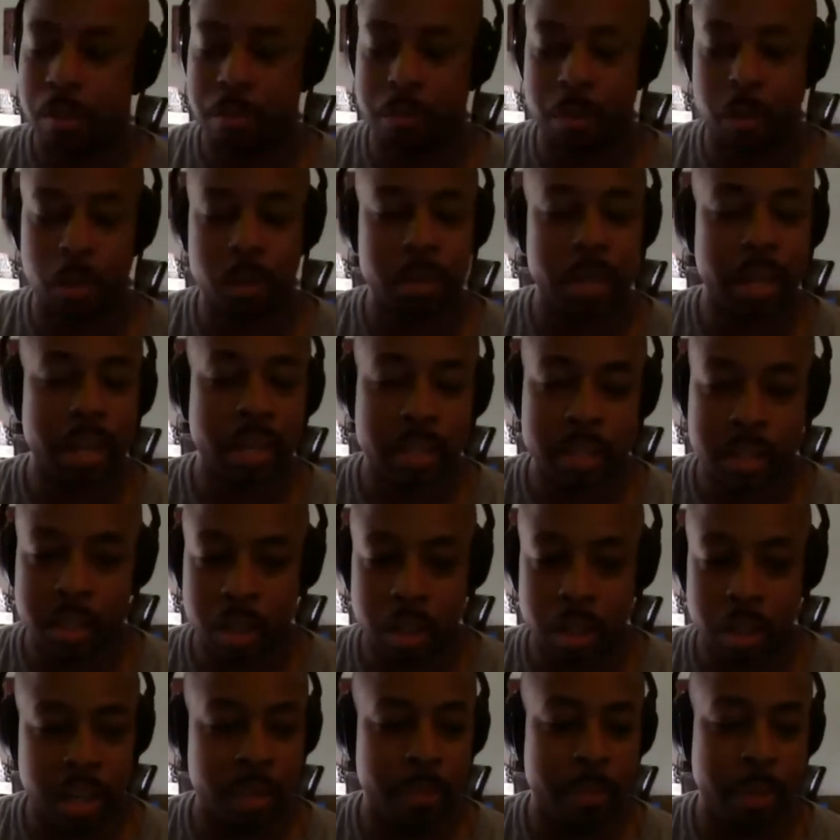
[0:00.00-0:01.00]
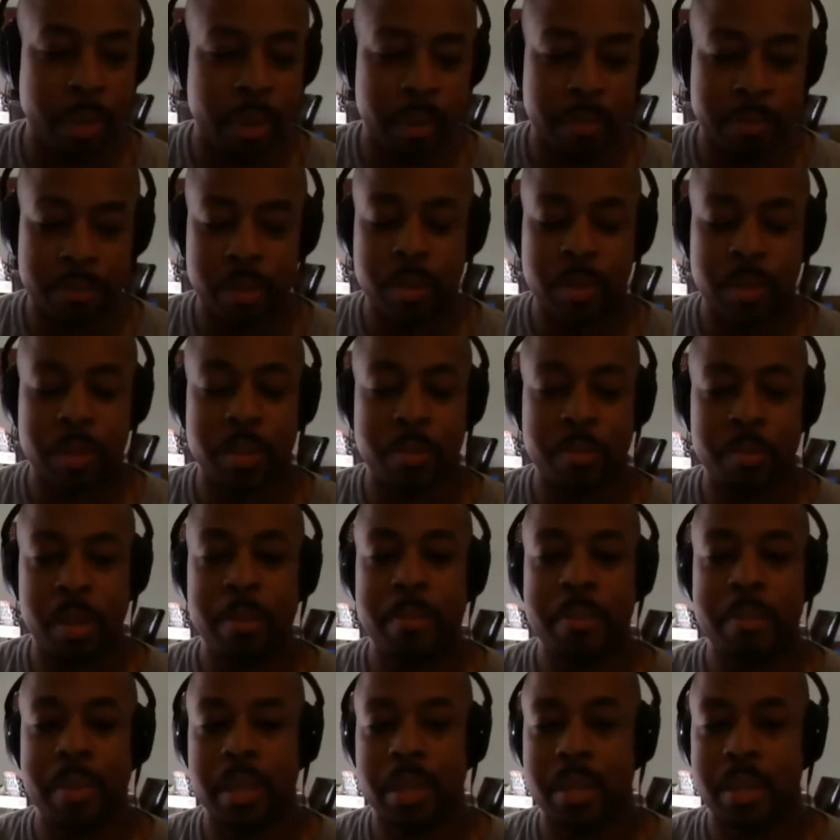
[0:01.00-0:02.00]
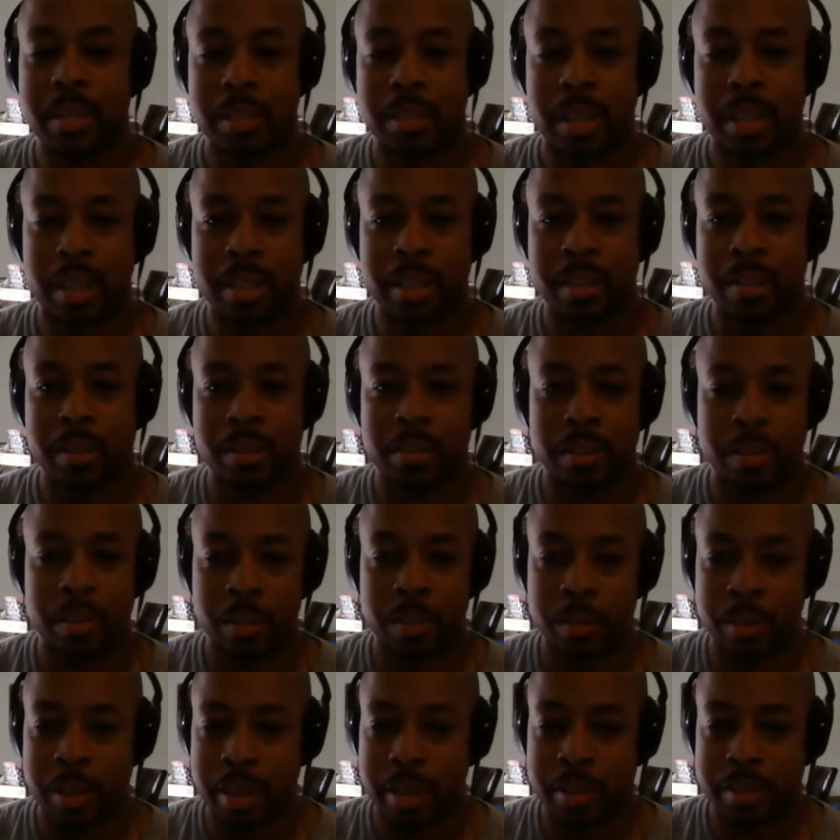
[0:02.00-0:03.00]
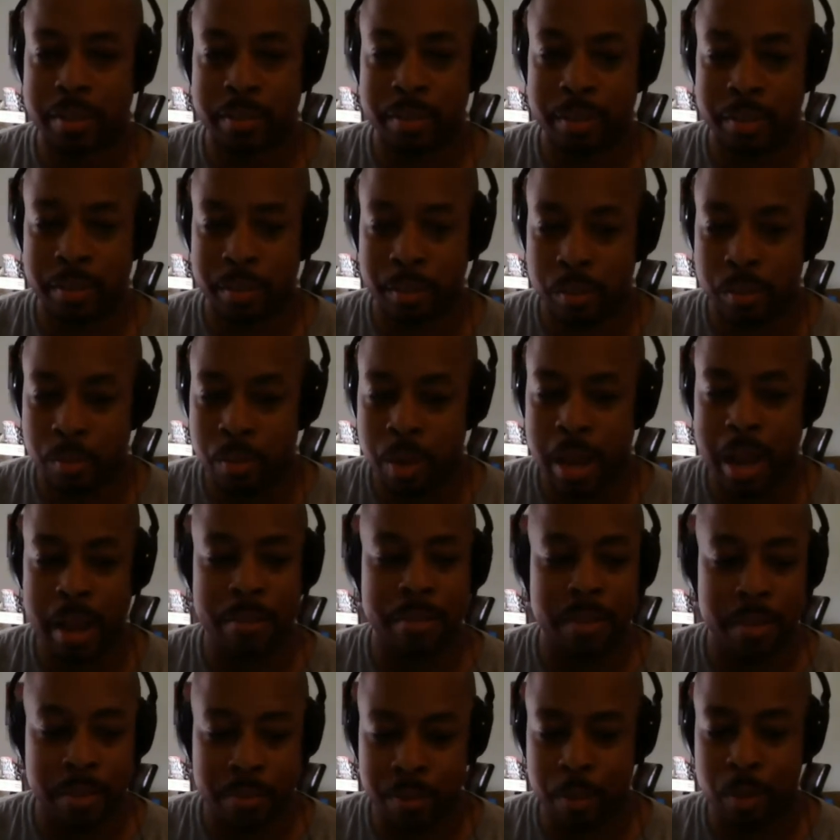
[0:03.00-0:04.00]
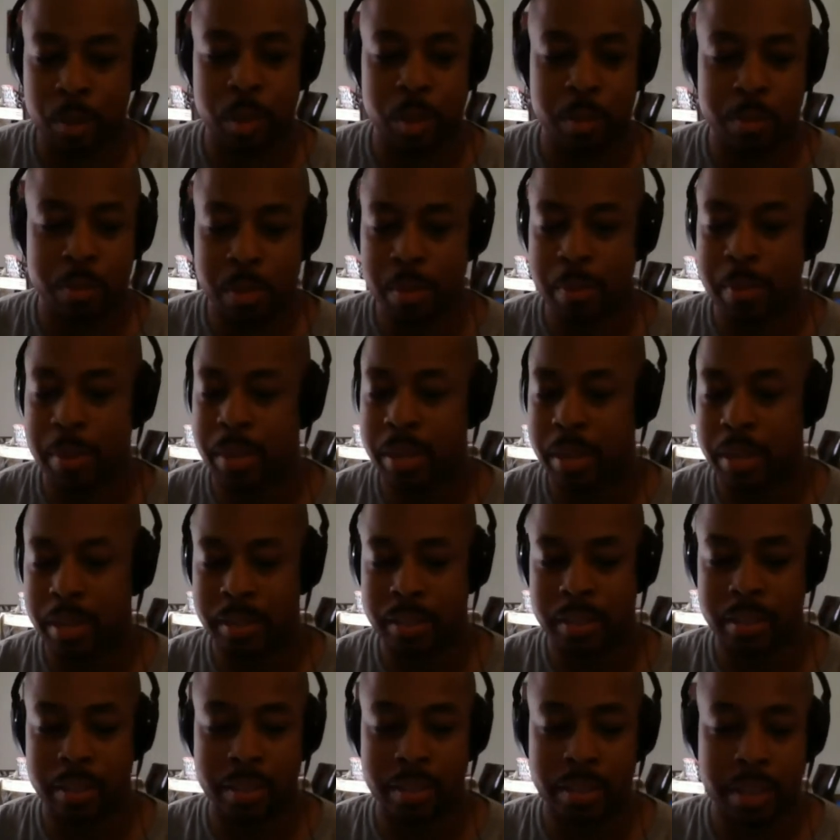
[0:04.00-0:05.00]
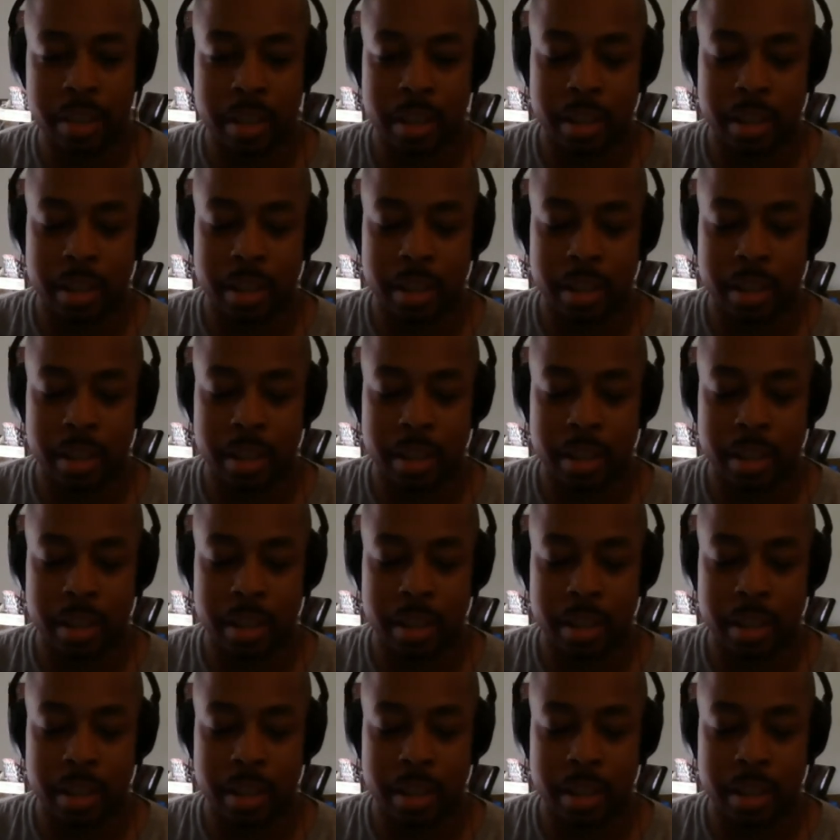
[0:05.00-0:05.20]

Folks got to talking about First Amendment, and it's like that you having the First Amendment doesn't